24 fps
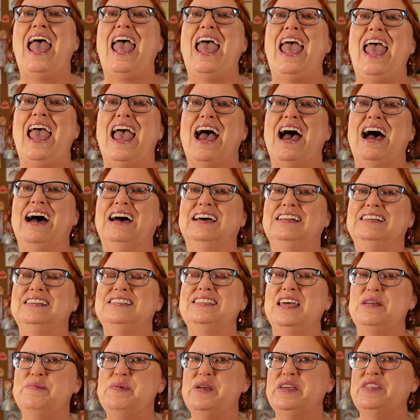
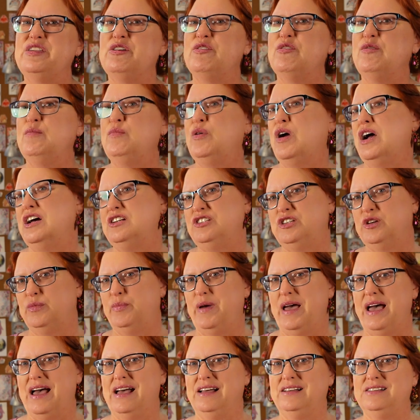and they make their own project
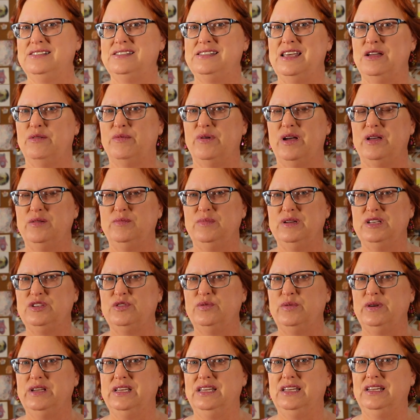bags. They run
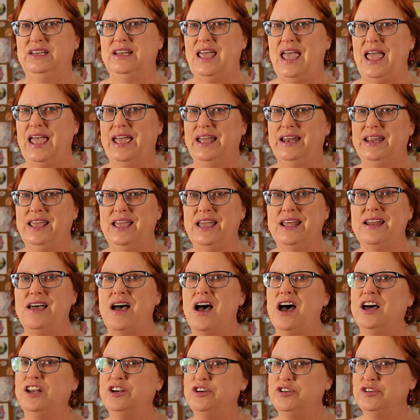between 80 and
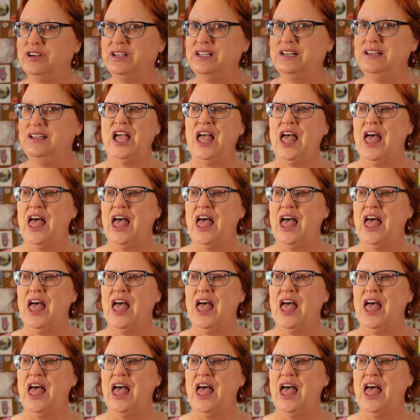100.